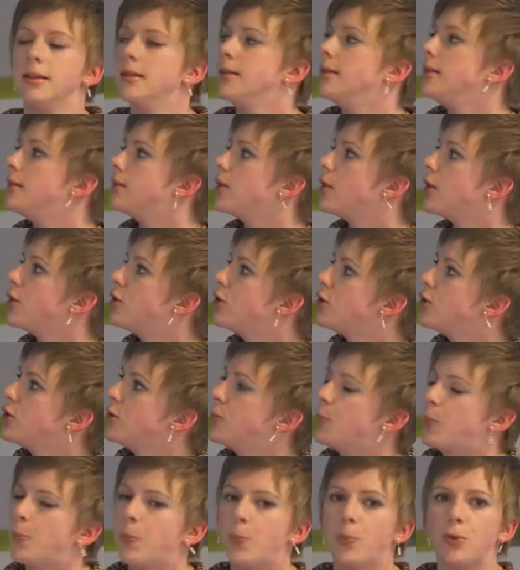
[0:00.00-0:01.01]
So I
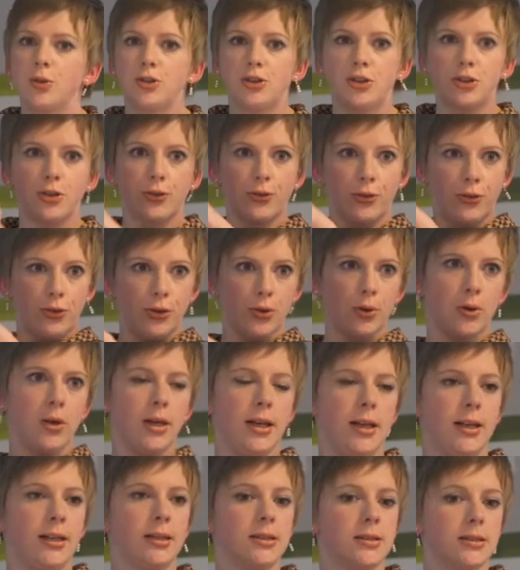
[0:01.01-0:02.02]
just put you a few
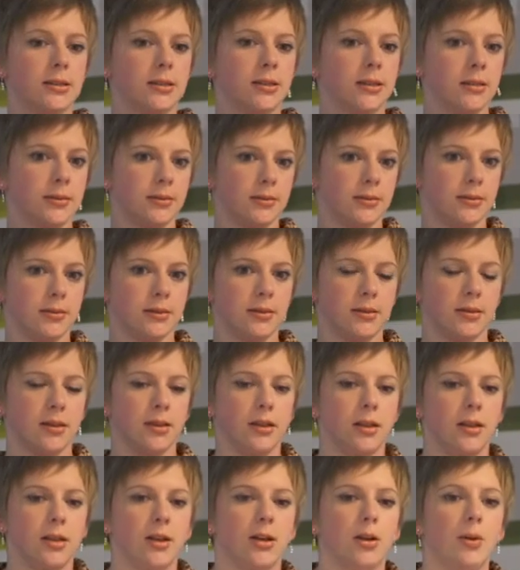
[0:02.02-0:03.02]
links
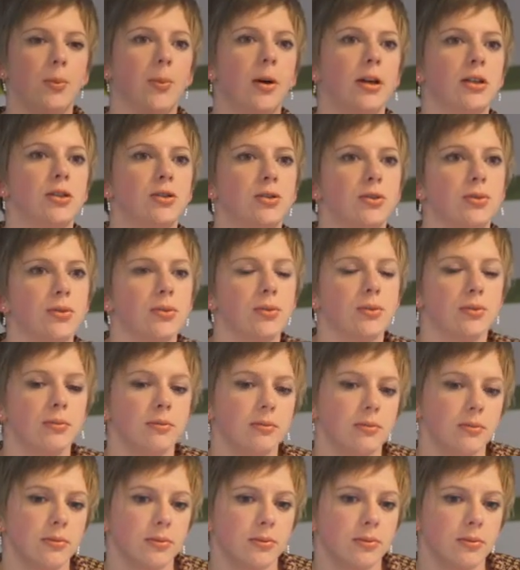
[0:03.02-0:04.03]
about
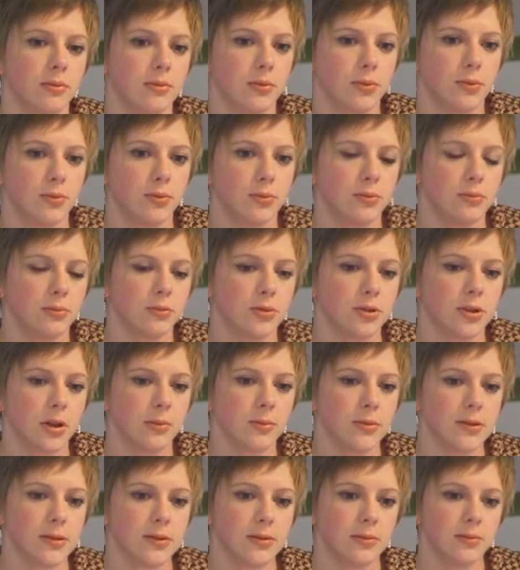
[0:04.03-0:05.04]

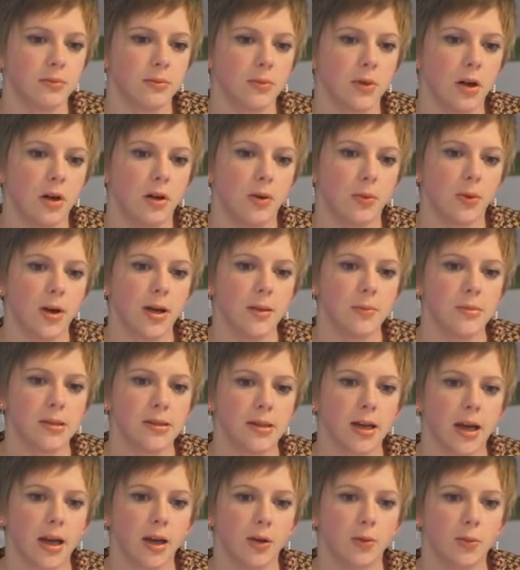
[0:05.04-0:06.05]
some
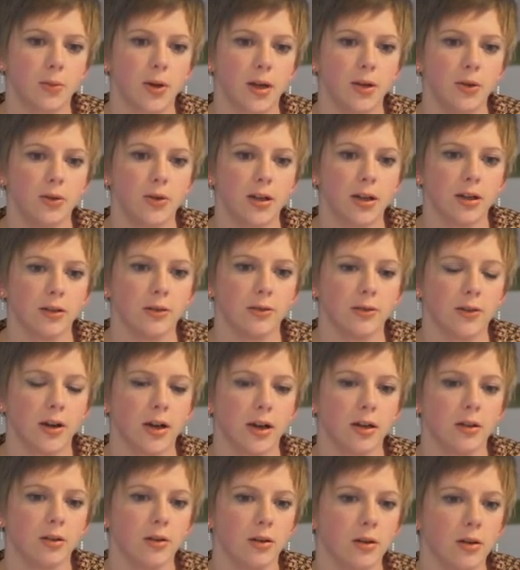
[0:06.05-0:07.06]
website where you can
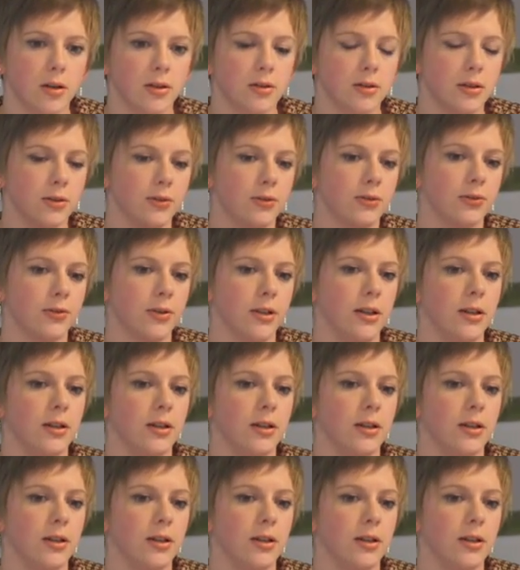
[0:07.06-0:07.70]
find a lot of